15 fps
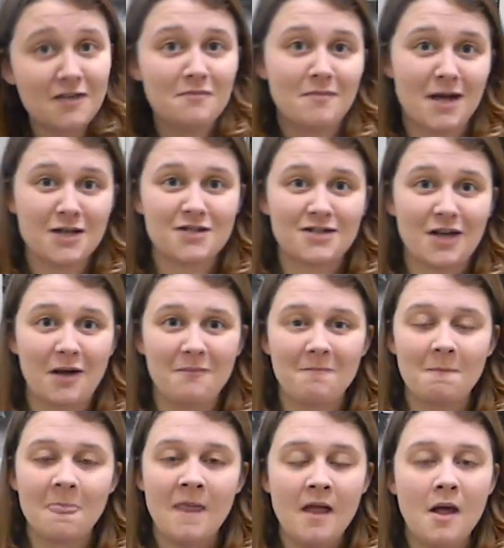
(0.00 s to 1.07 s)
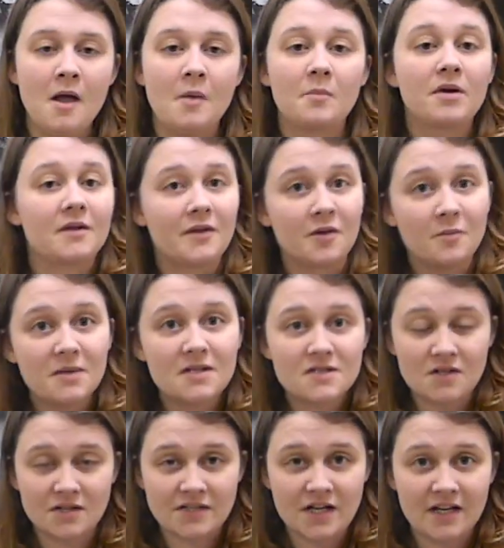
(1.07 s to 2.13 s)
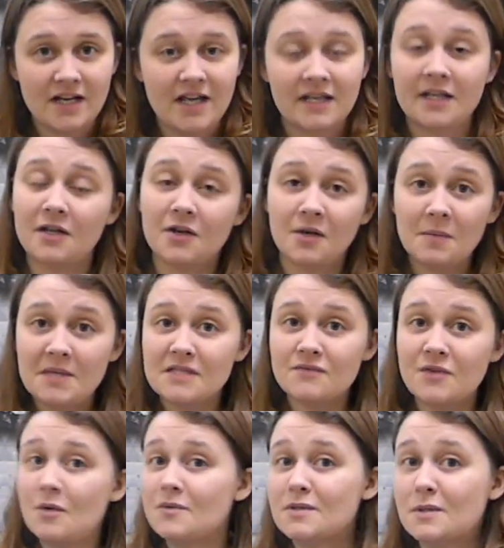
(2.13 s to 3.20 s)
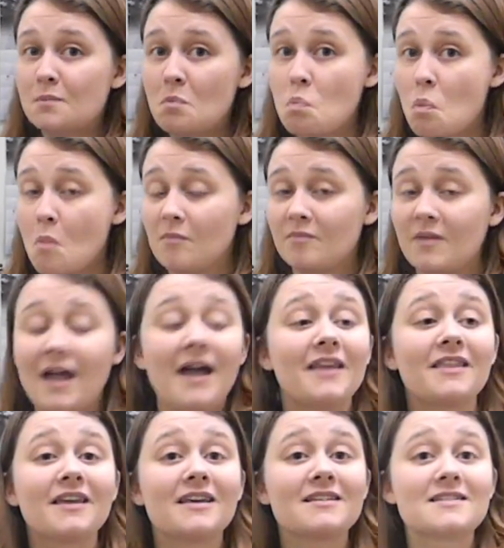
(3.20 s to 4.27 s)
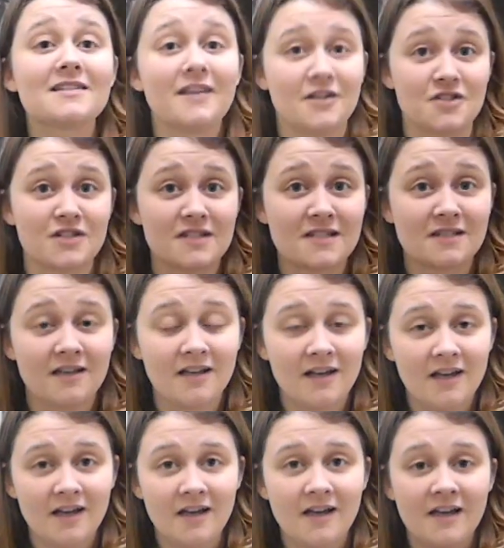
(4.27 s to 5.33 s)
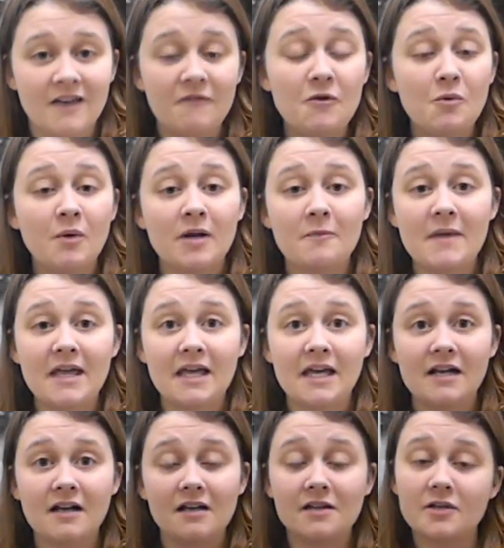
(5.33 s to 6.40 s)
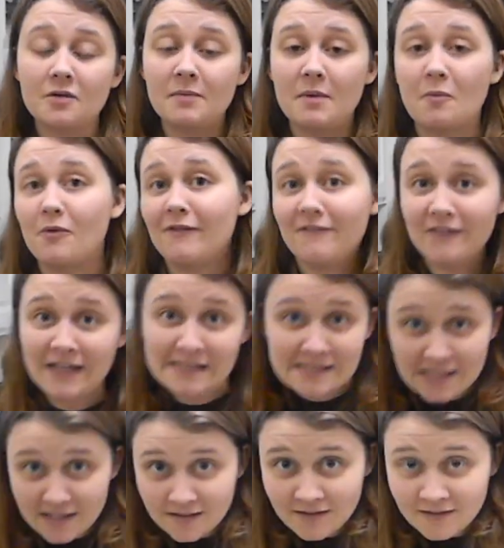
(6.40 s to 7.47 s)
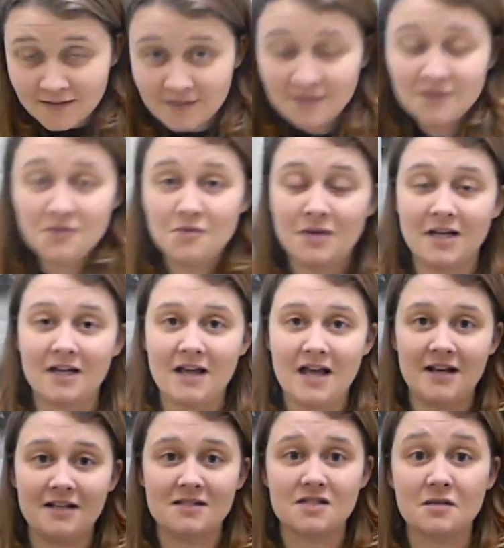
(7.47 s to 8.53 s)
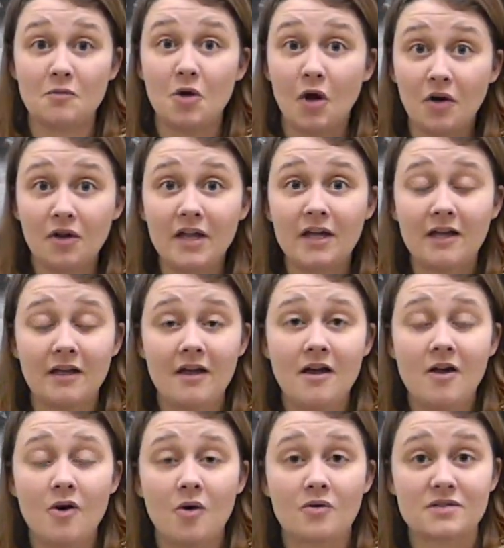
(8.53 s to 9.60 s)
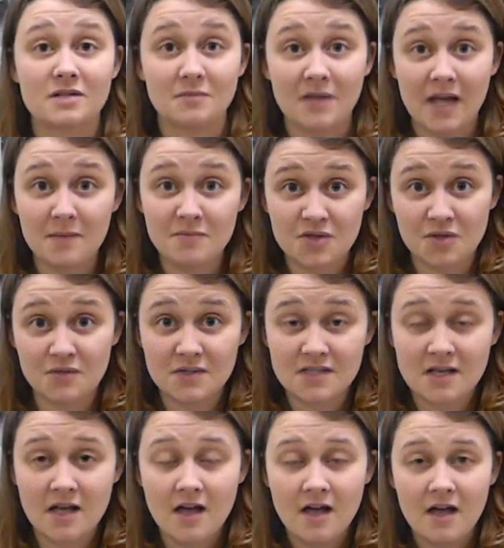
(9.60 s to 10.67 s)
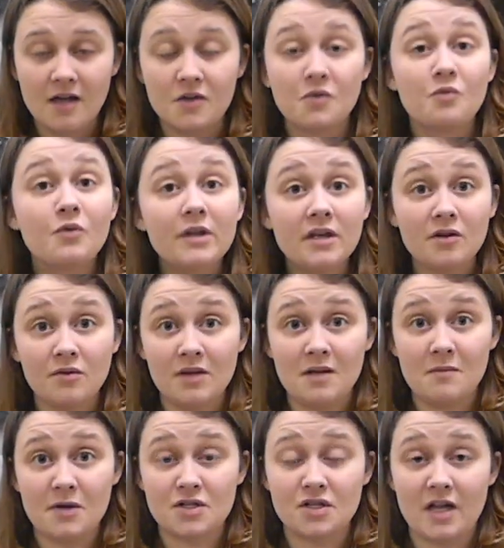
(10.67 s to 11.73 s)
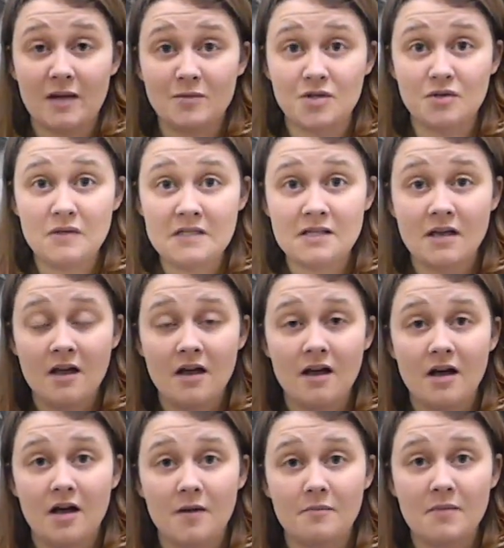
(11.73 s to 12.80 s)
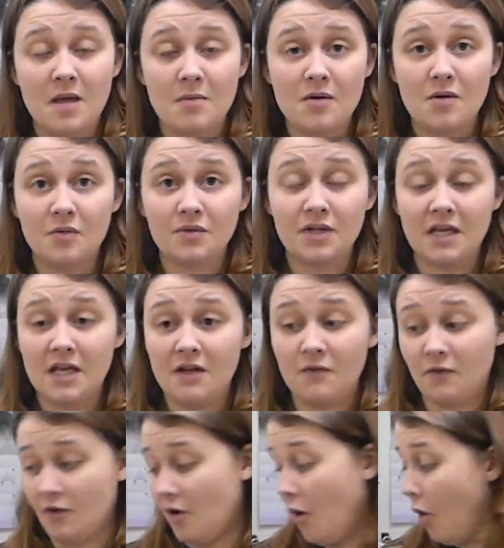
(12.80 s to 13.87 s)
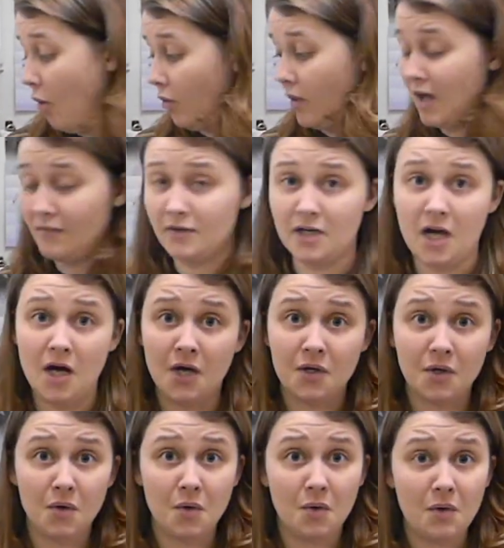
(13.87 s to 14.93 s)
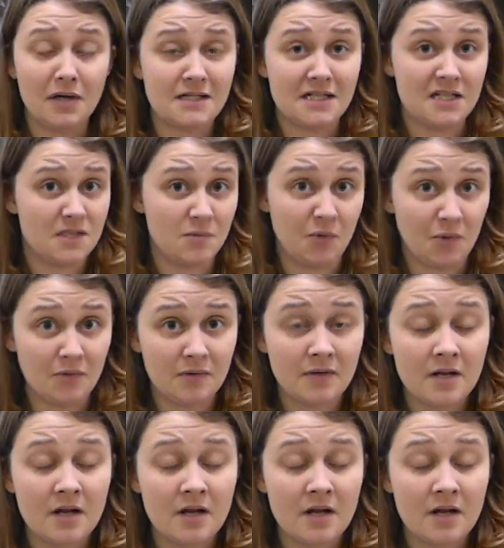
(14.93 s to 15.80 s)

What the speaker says: mashed up, put a little bit of salt on it, and eat it on a piece of toast. I think it's delicious. If you want to make it a little bit more fancy, you can add in some garlic or some lime juice. You really don't need much lime juice, maybe only for a whole avocado, a teaspoon.